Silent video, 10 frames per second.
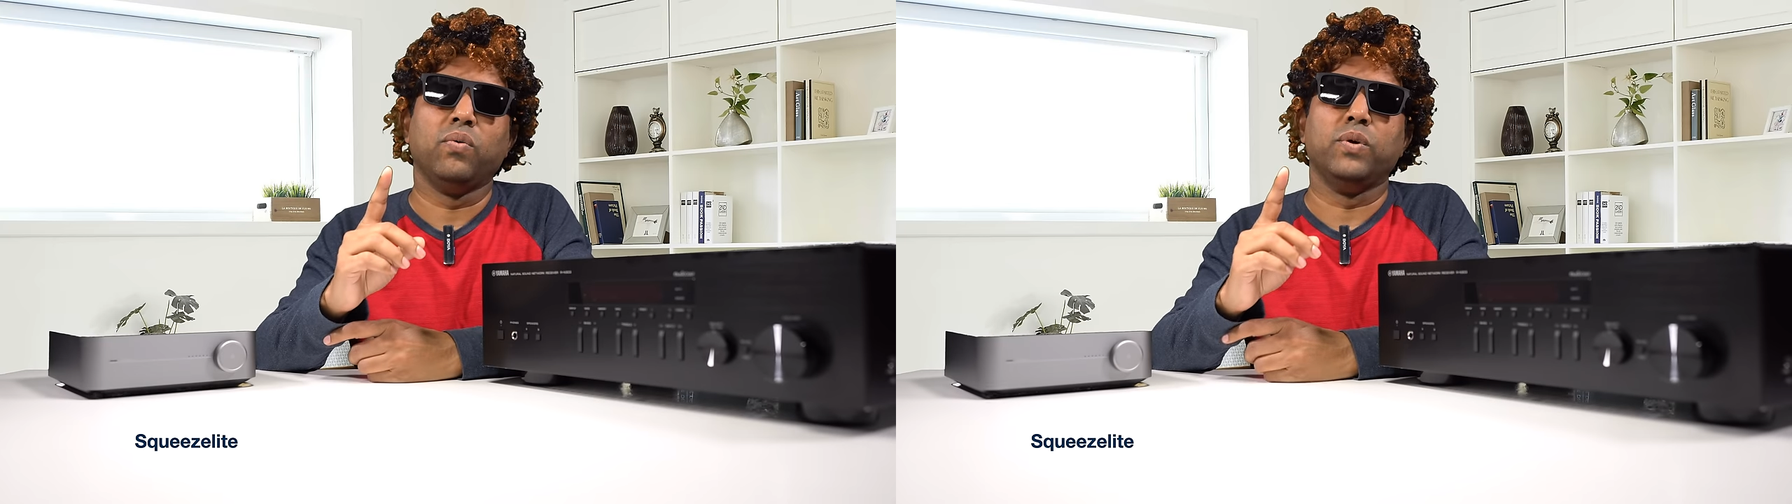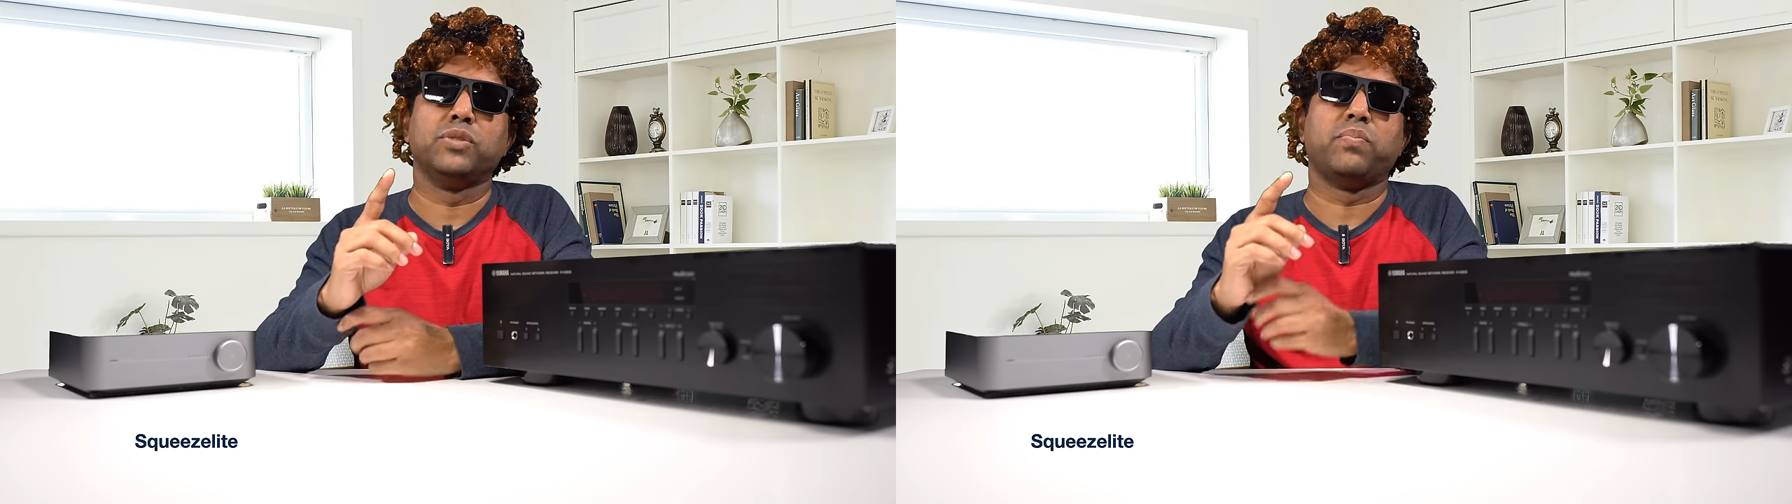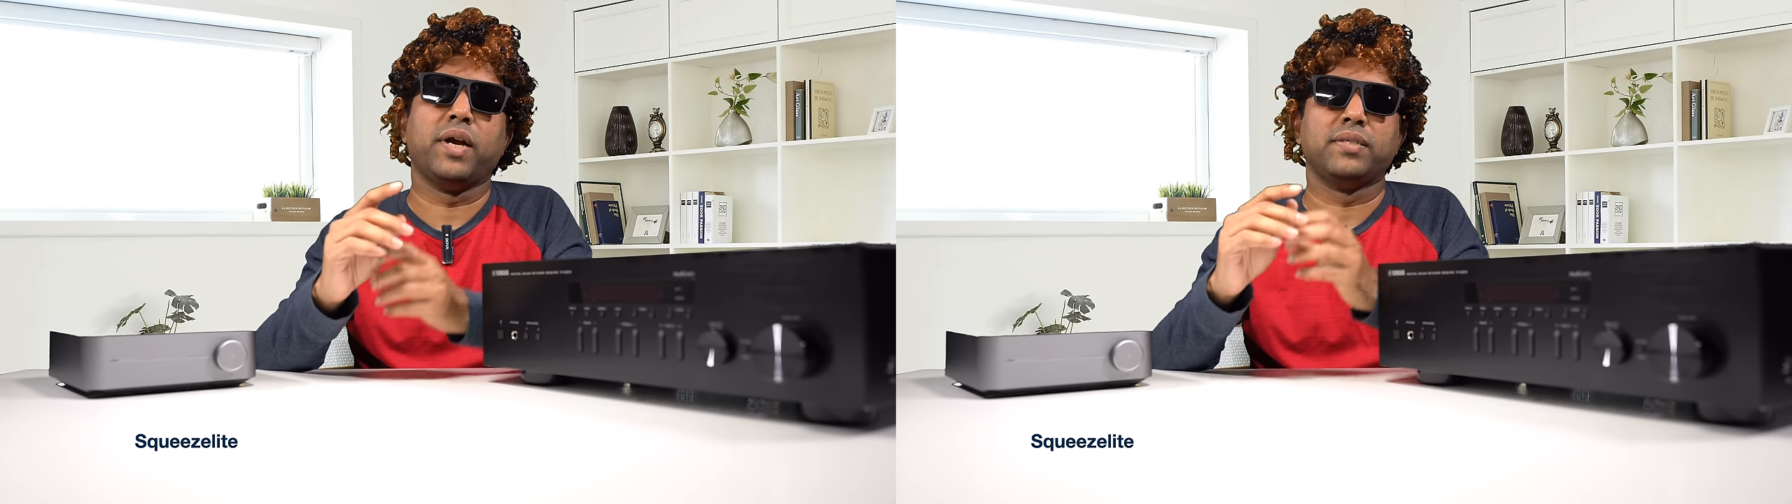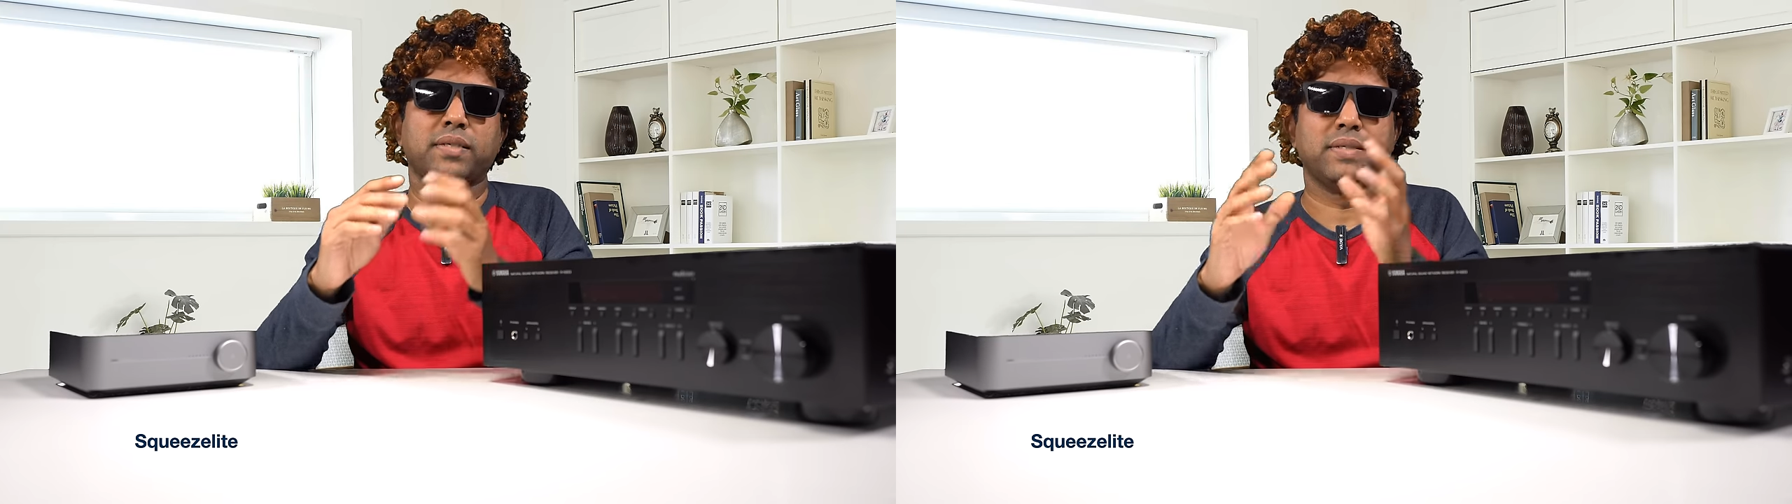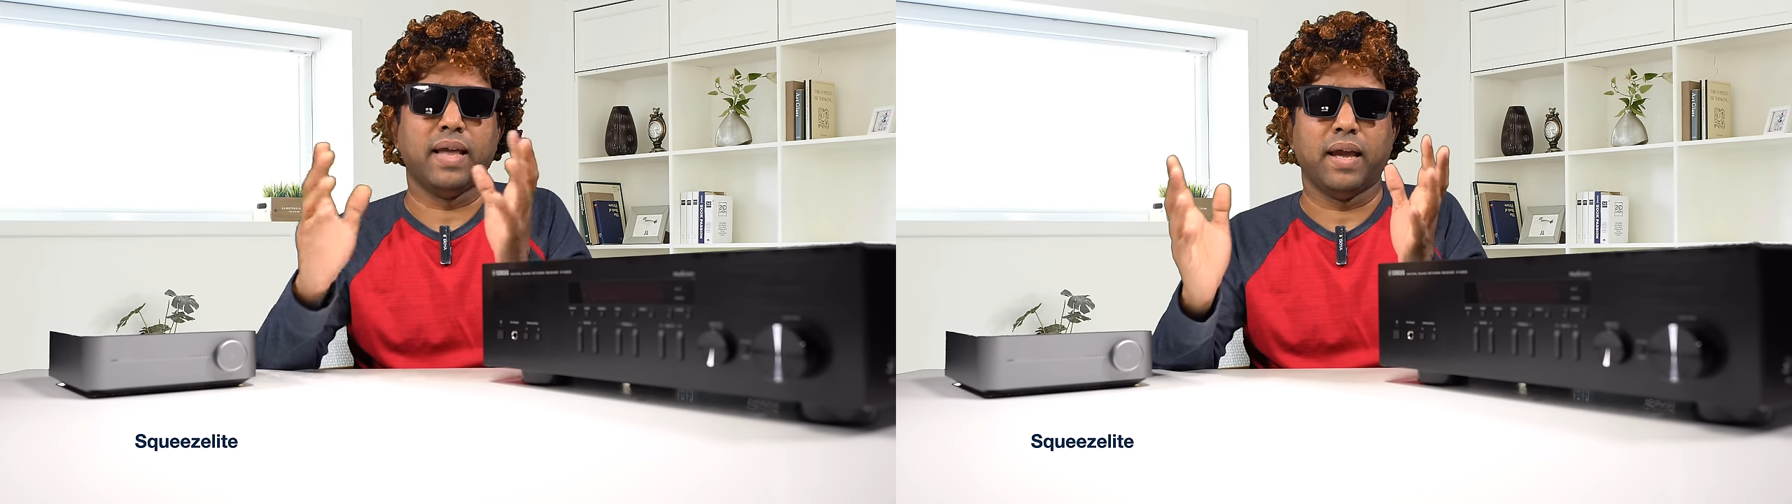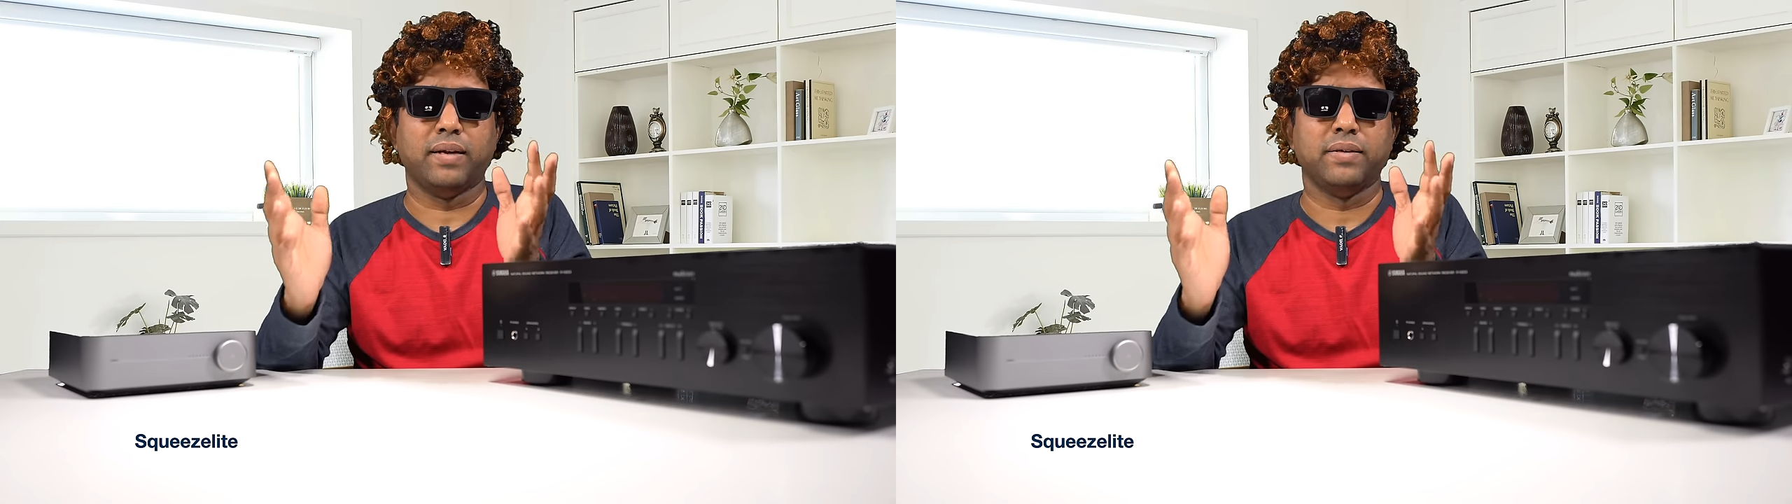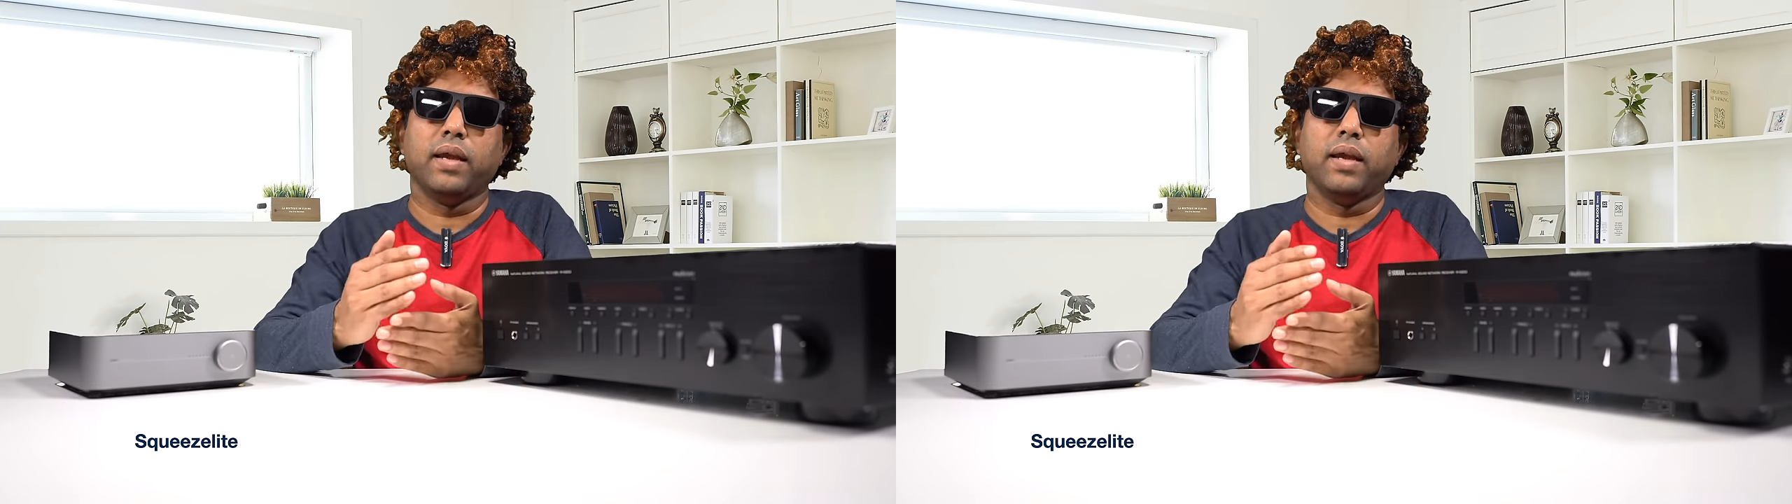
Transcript: which praises that.